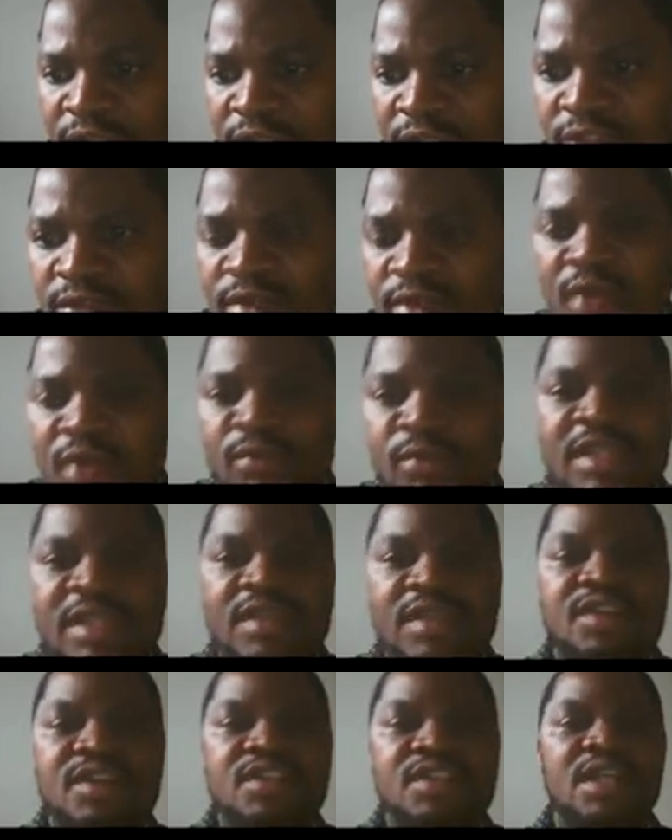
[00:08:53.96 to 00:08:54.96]
So that will be
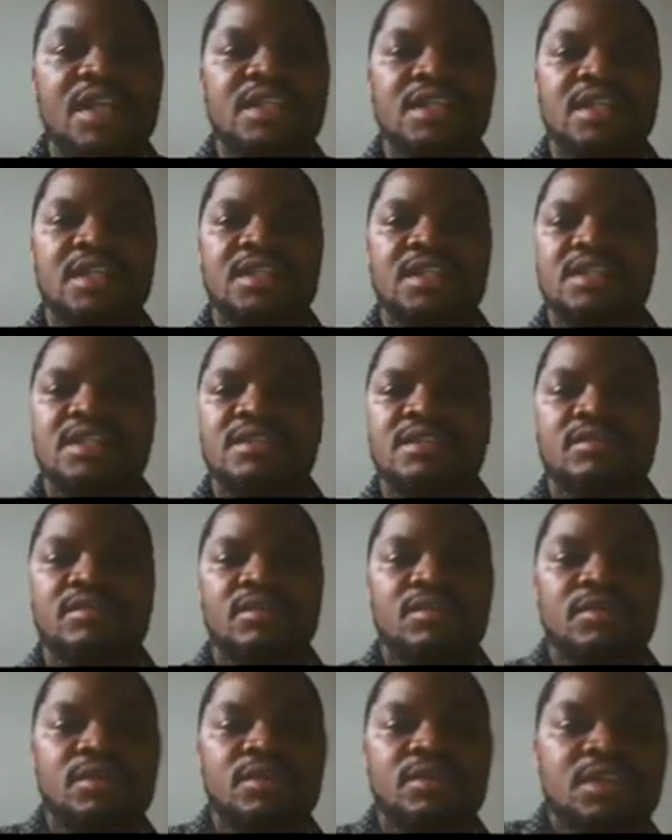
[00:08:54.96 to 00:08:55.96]
the resultant
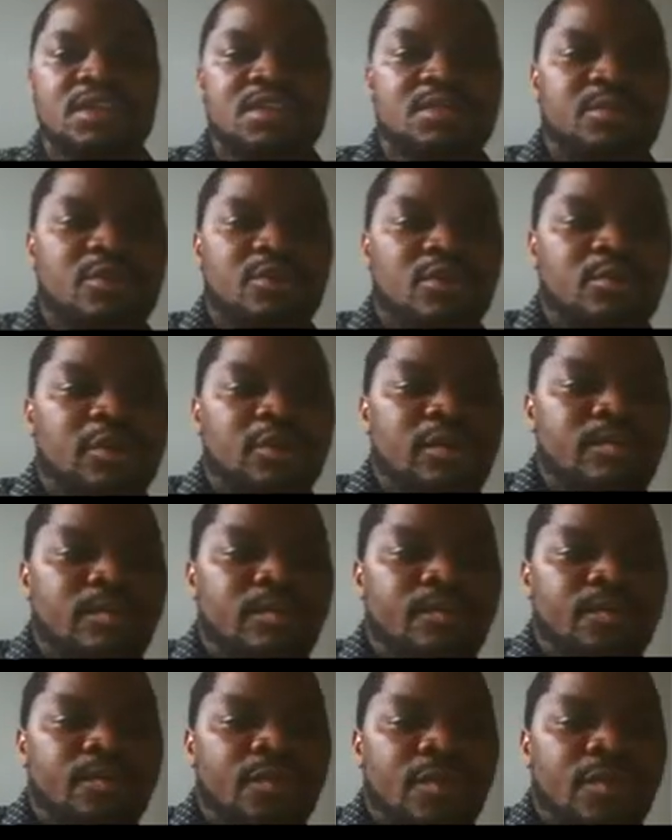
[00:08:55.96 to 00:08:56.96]
for this problem.